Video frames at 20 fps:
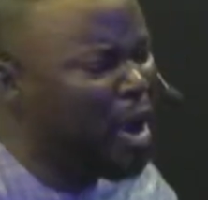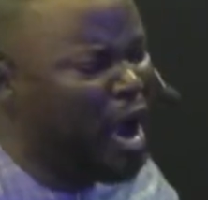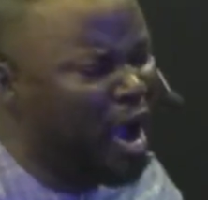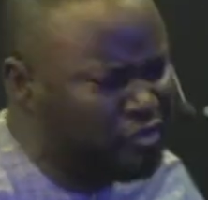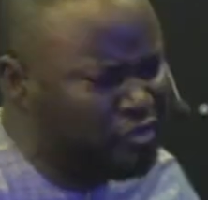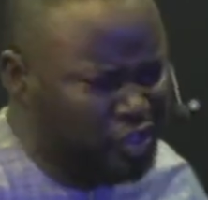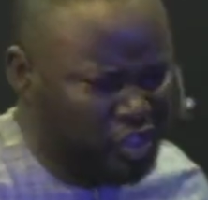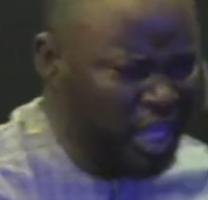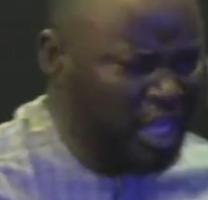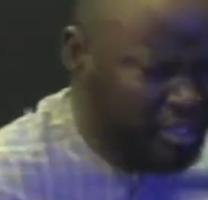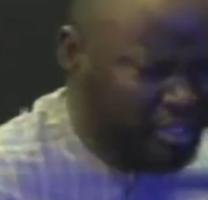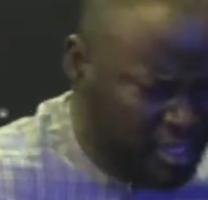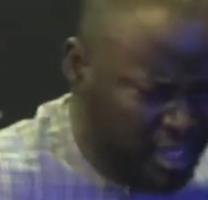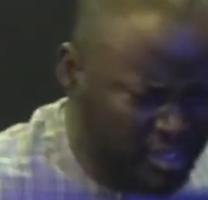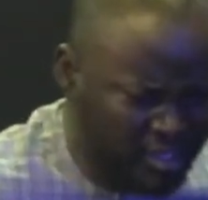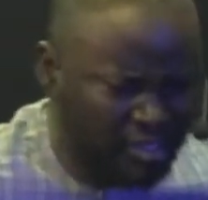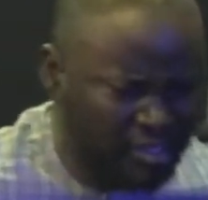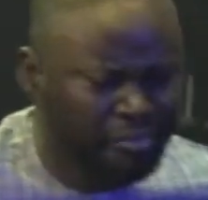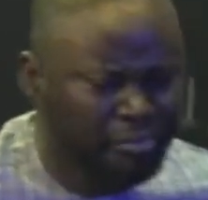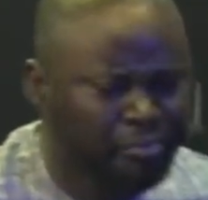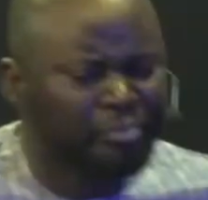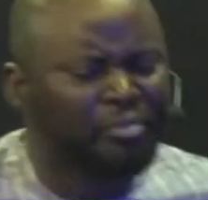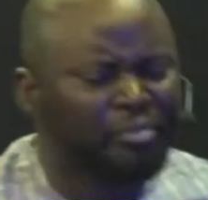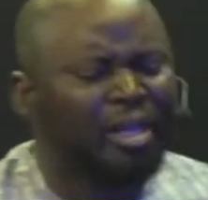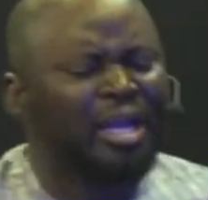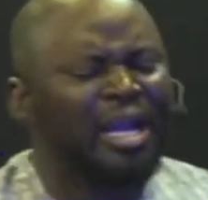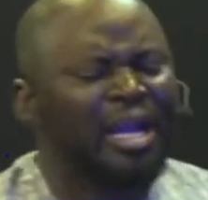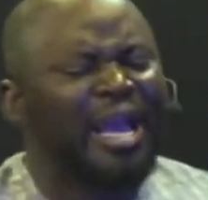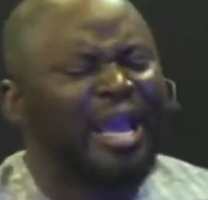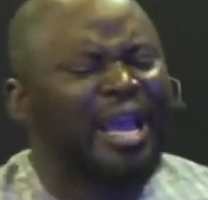Jesus,
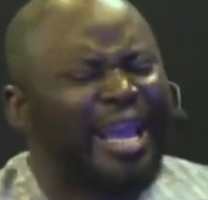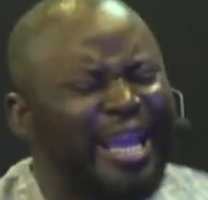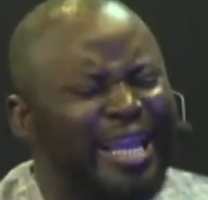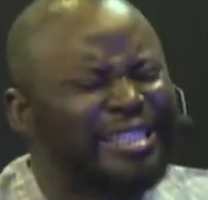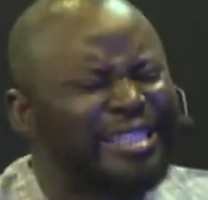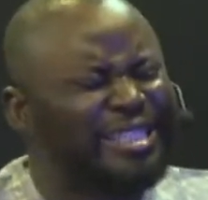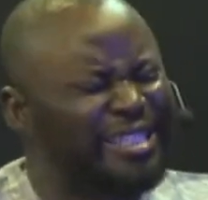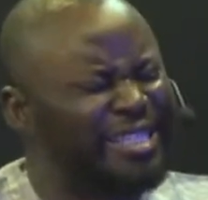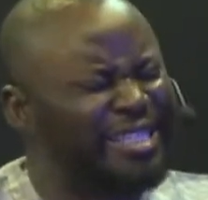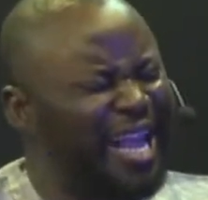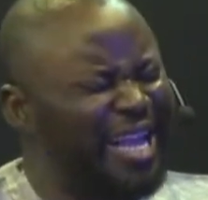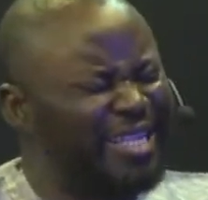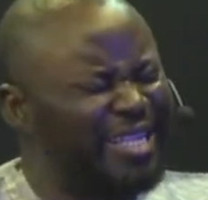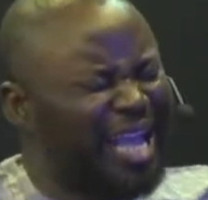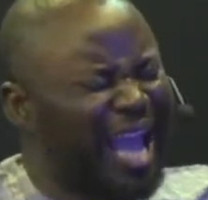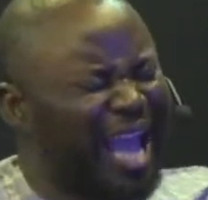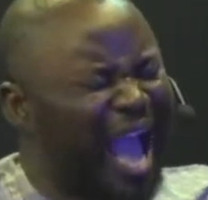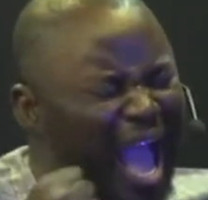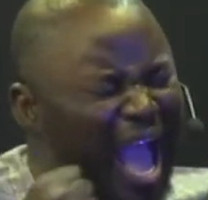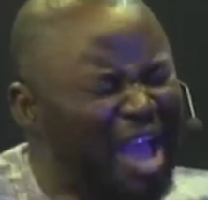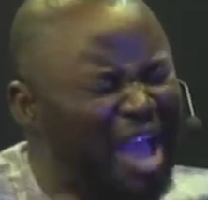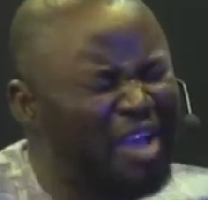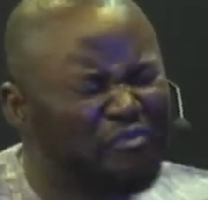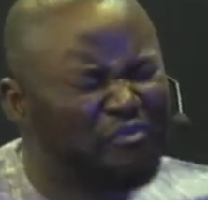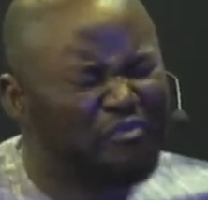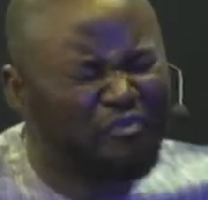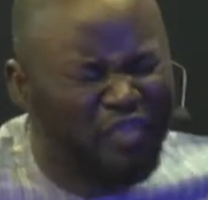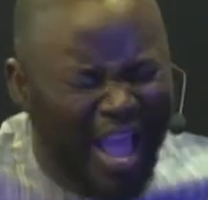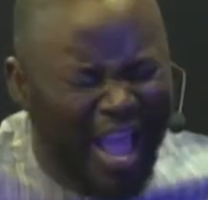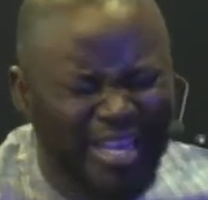in this
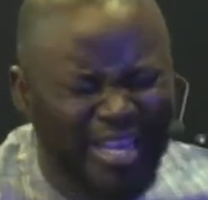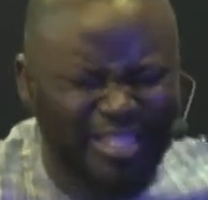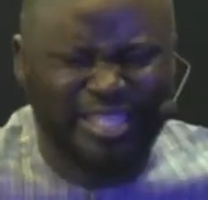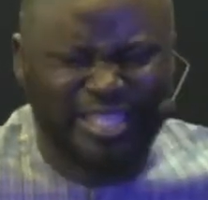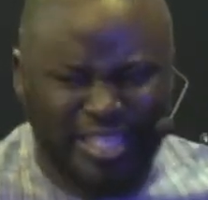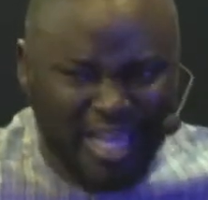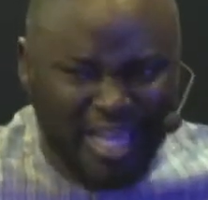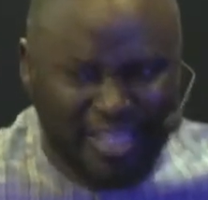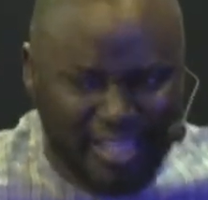adverse season,